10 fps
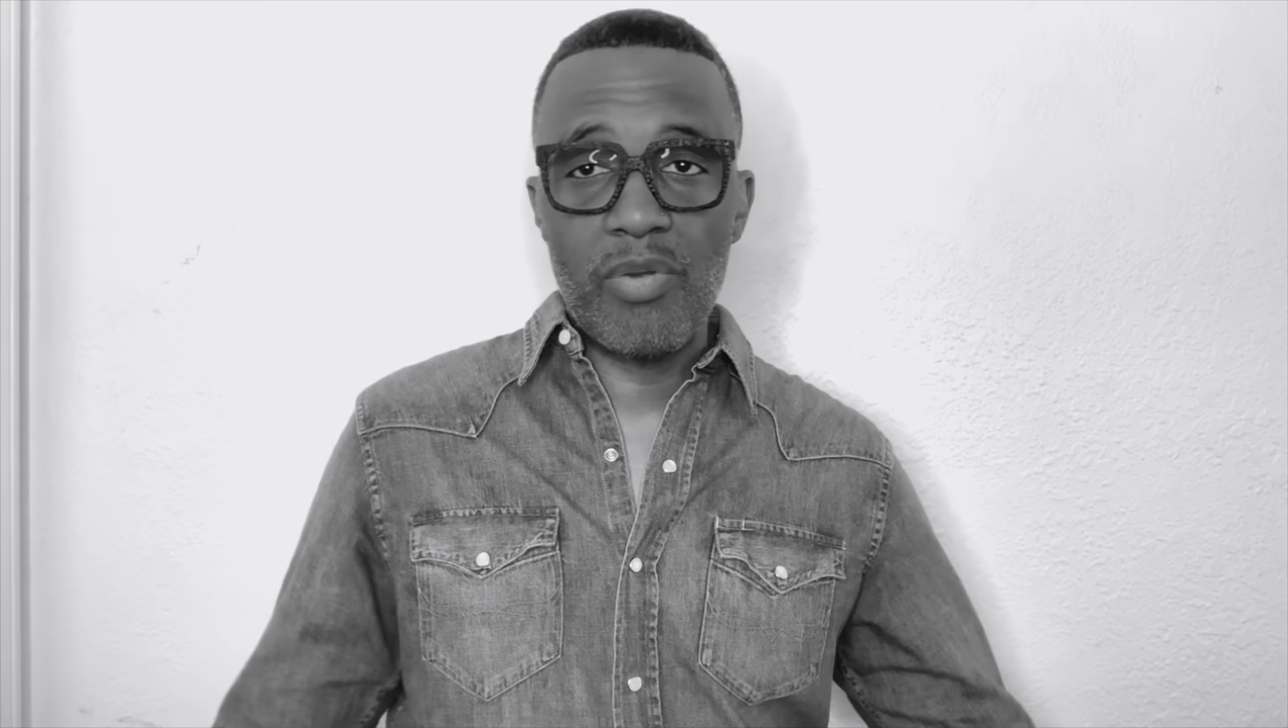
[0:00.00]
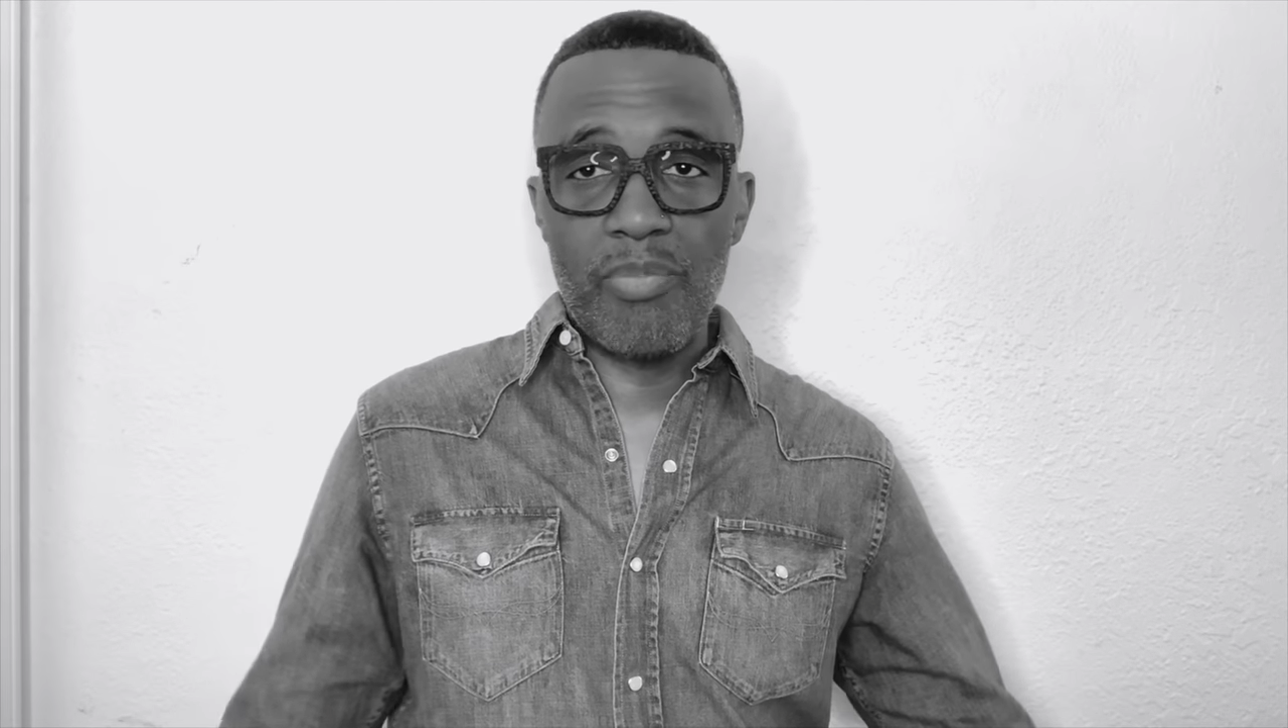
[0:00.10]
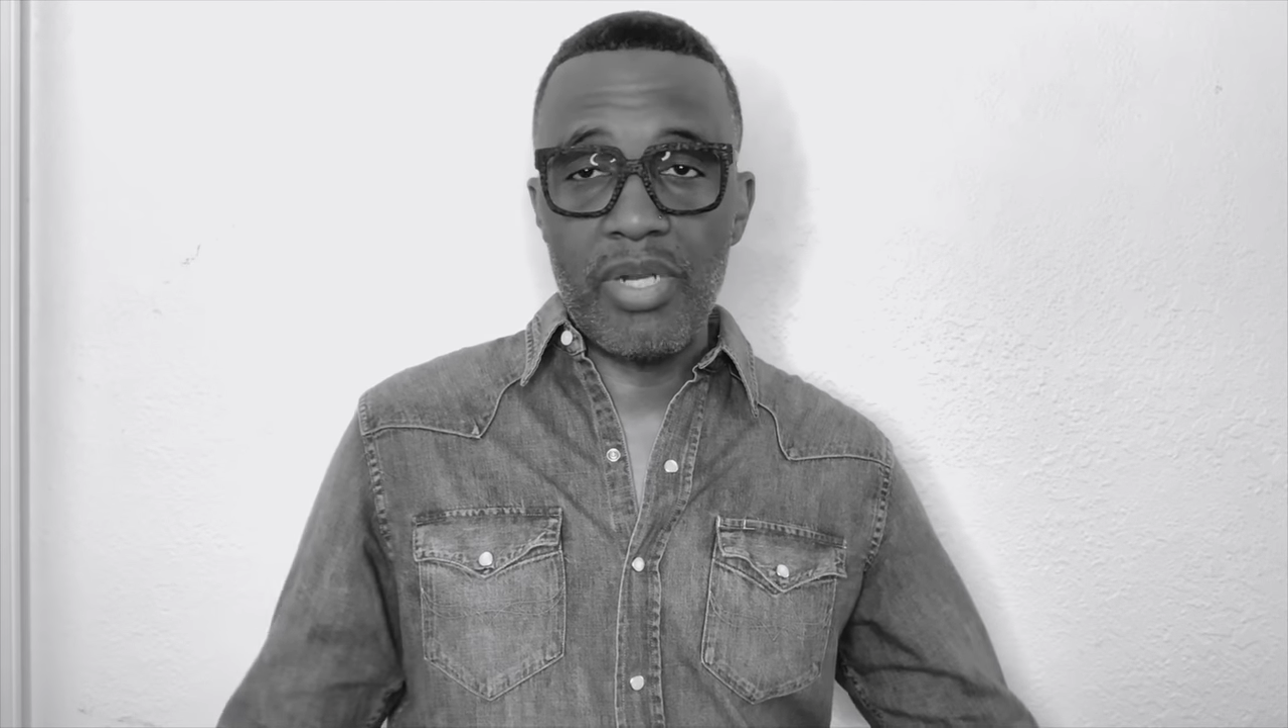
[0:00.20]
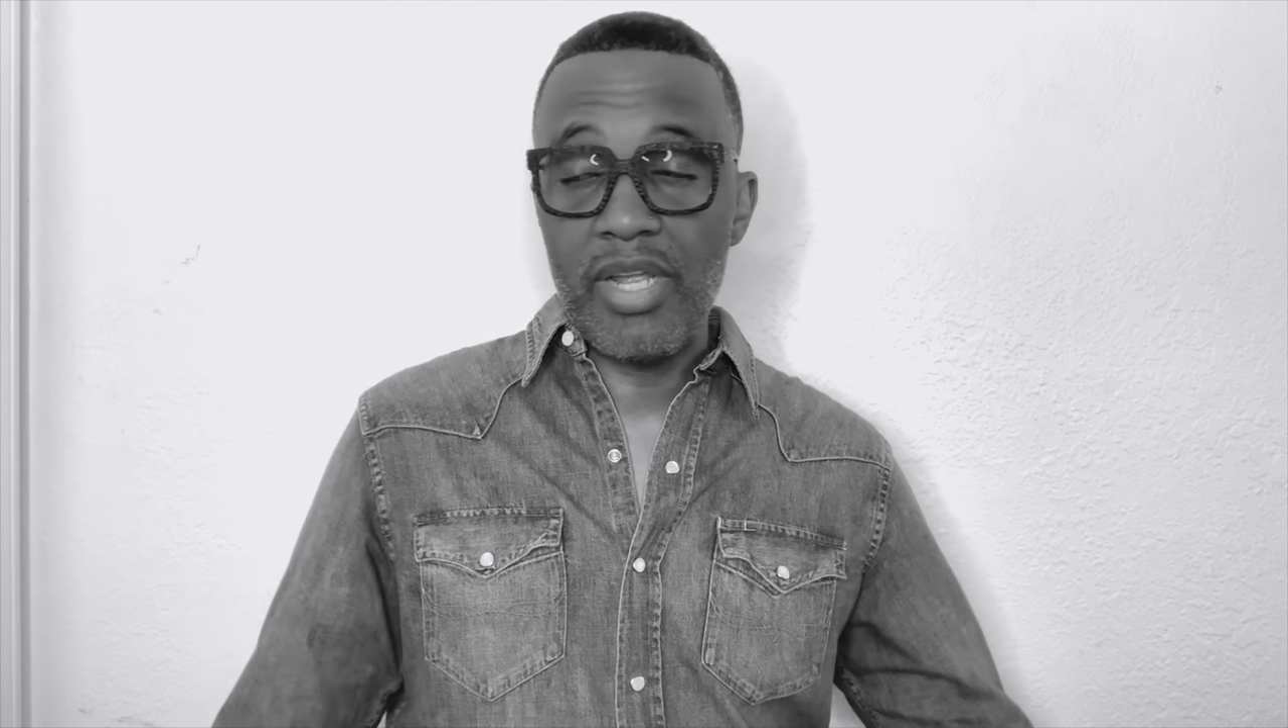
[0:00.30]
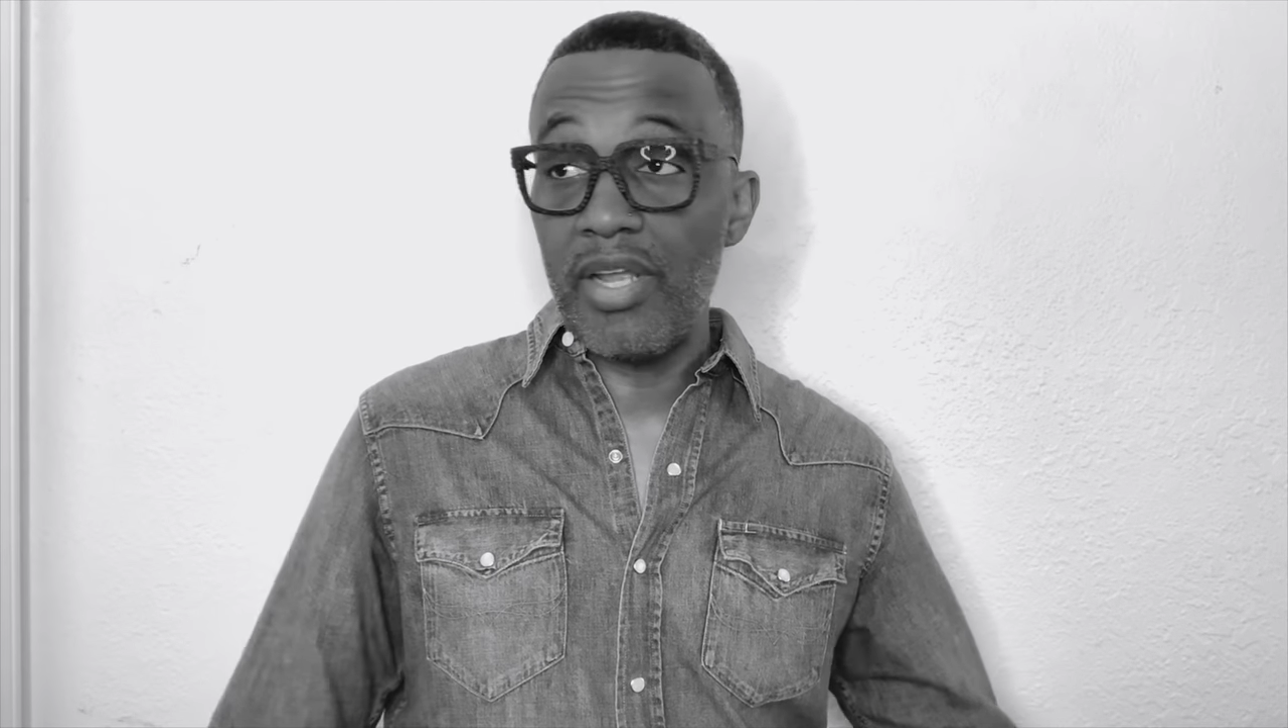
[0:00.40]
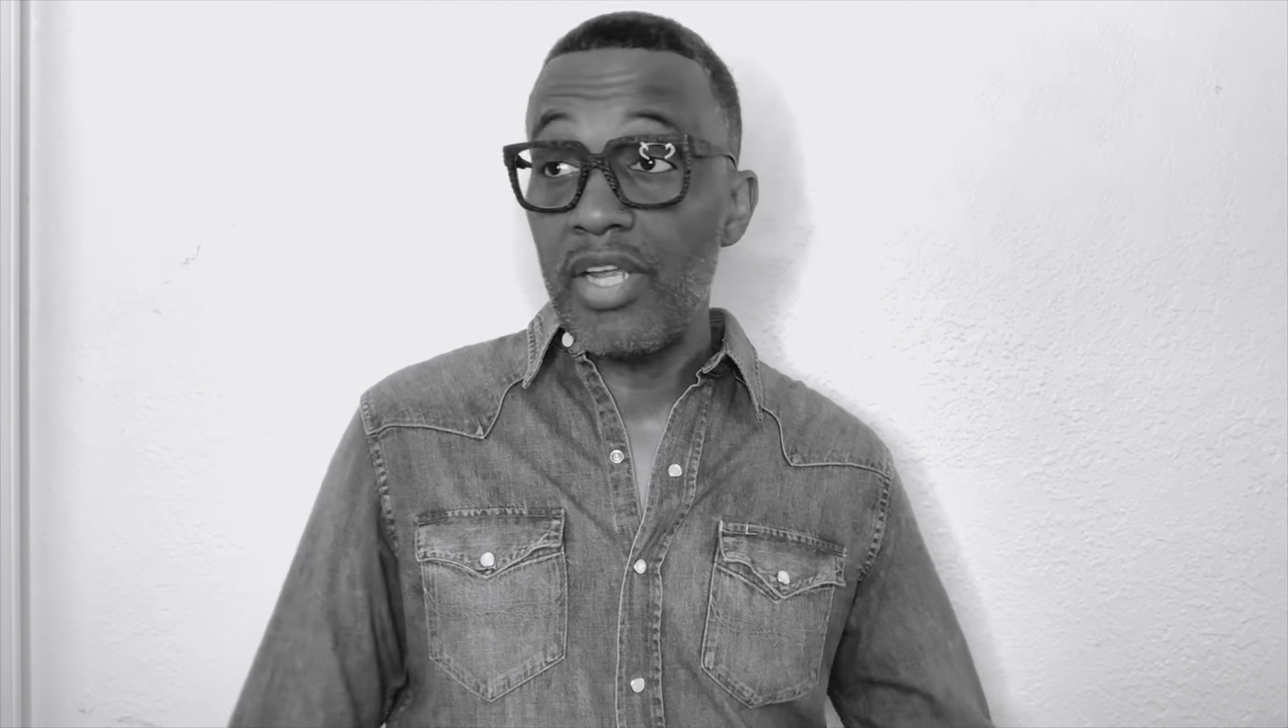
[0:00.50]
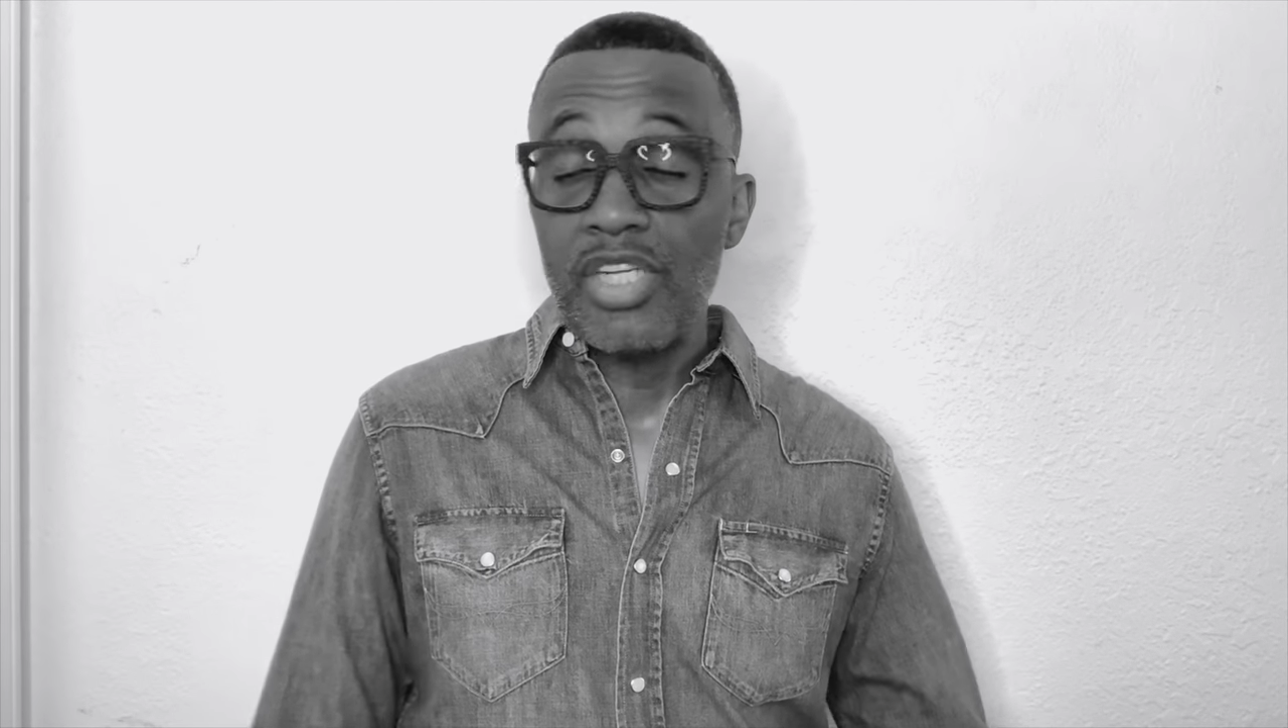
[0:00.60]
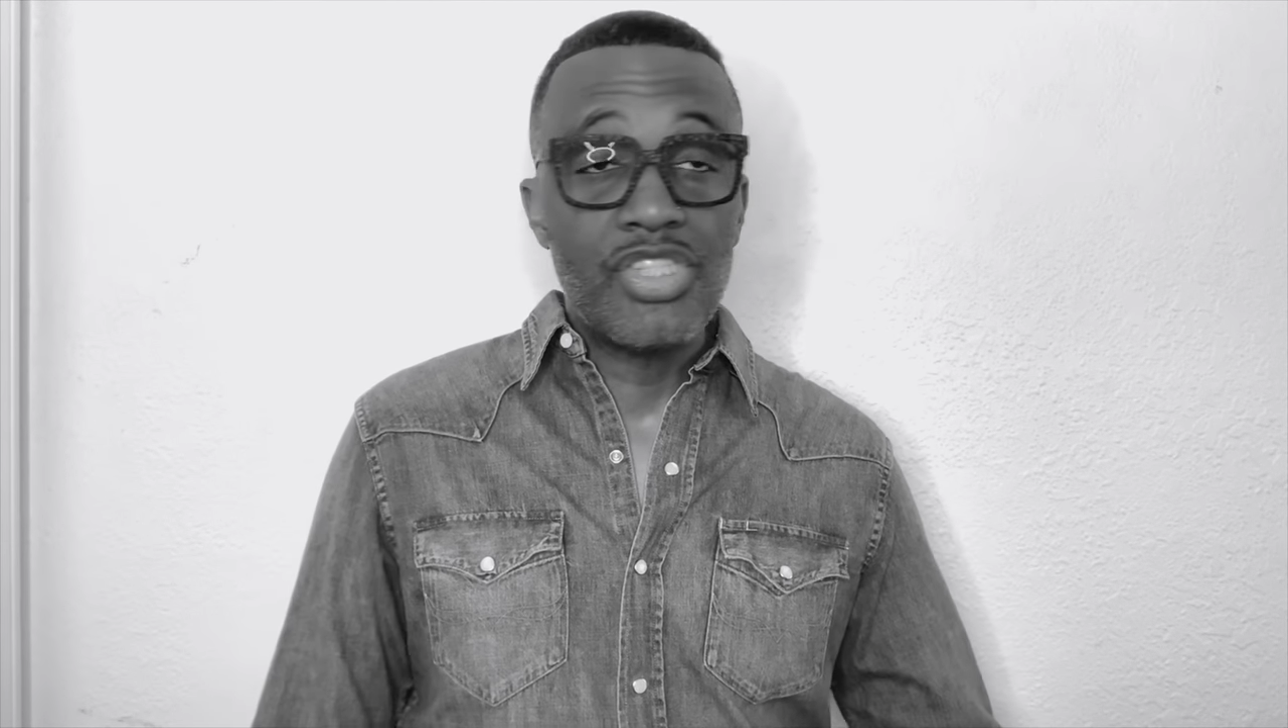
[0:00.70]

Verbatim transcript: to be there.